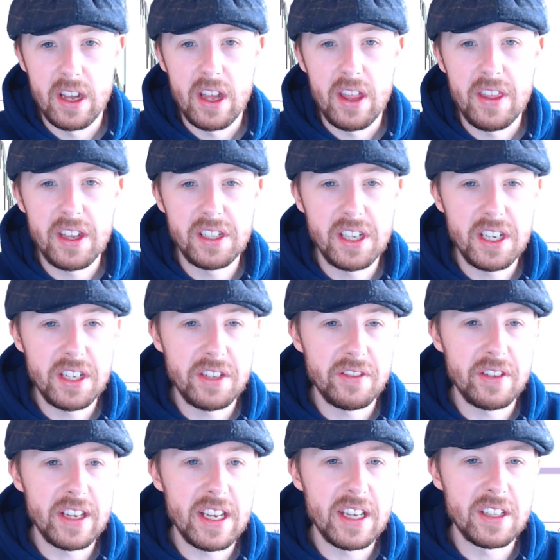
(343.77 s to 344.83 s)
This
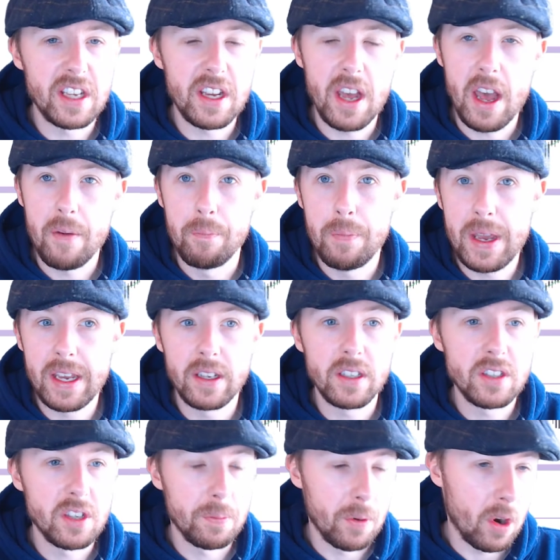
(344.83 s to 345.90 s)
history is a, a big
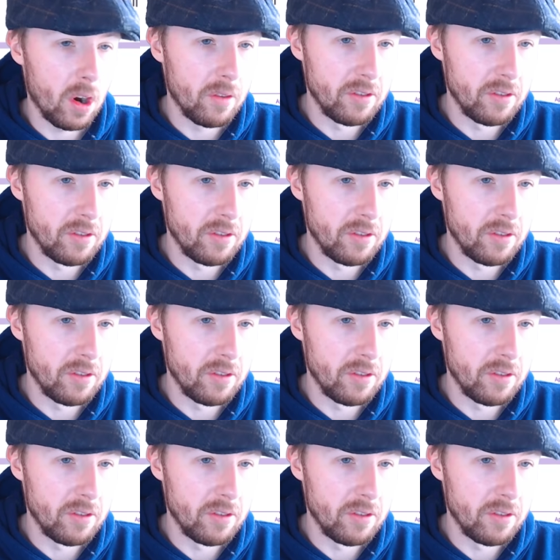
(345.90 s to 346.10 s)
support and